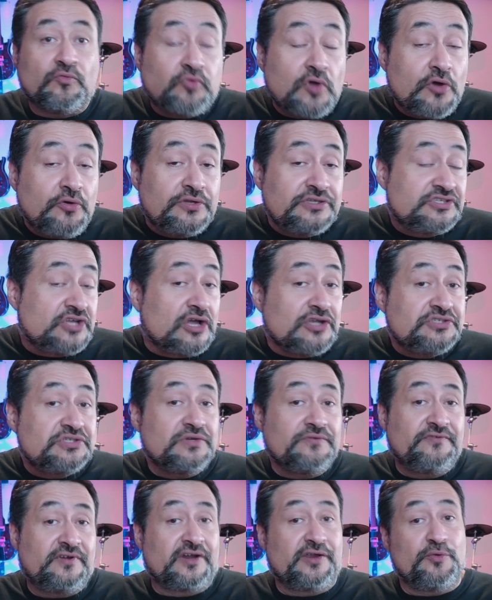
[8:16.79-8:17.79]
Rode is also
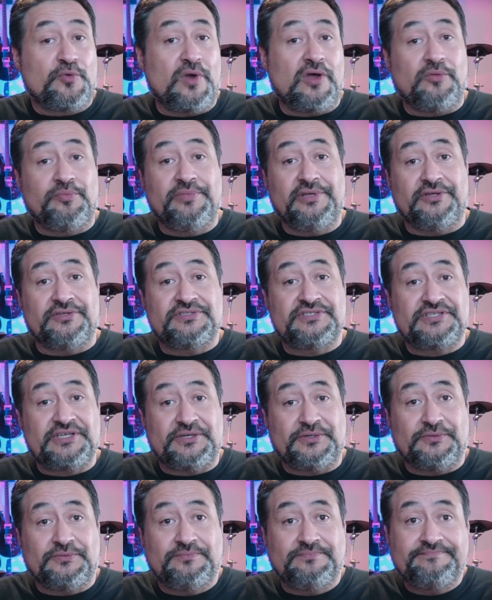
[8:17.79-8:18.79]
very well built,
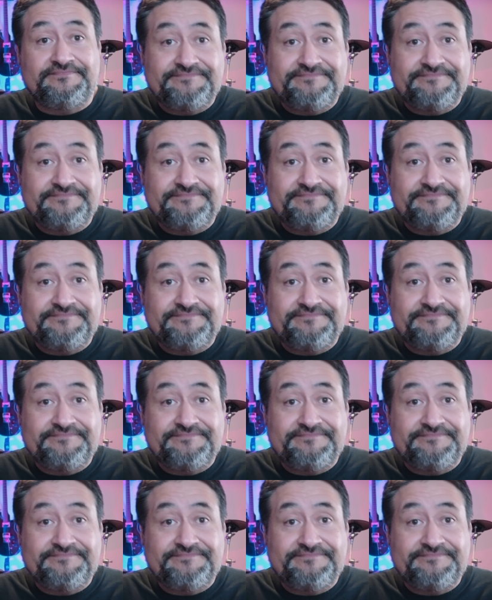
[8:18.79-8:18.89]
so